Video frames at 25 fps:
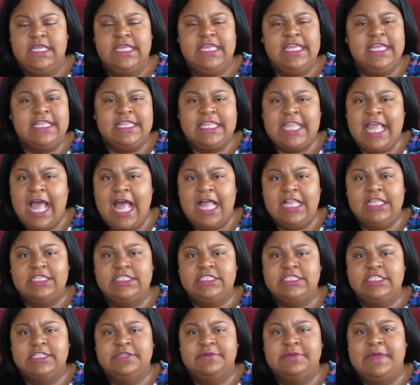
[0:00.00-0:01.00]

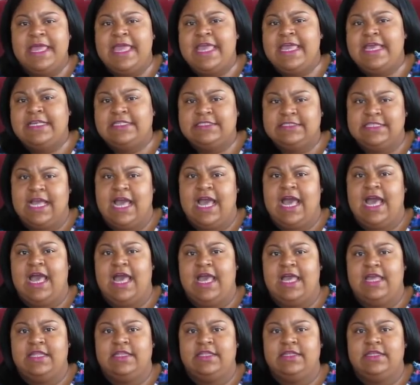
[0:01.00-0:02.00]
acknowledge him as
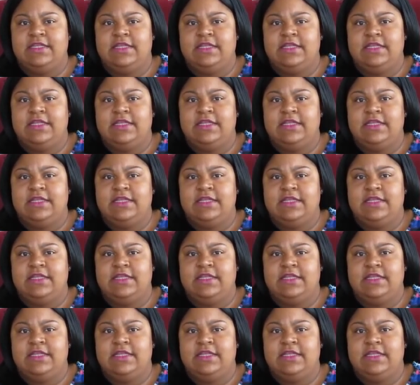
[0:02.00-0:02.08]
God.